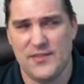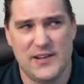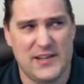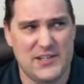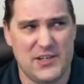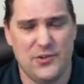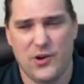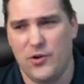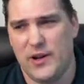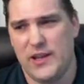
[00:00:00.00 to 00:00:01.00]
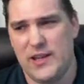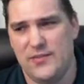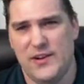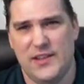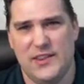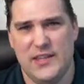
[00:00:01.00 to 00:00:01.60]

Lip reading: and continue going even in